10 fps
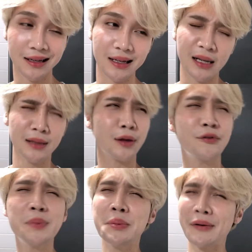and a
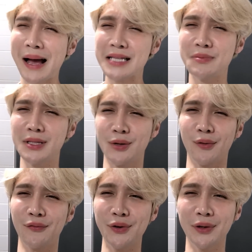few people have asked me to
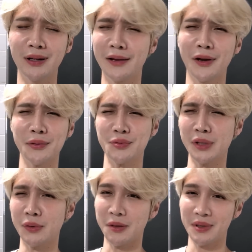review it, and I thought it was
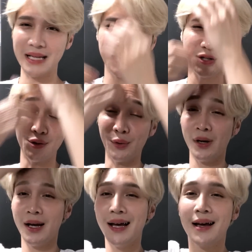really weird because I actually
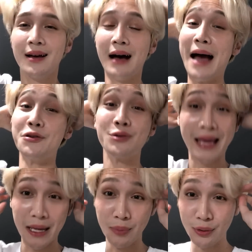do I do
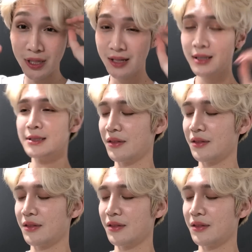K Beauty.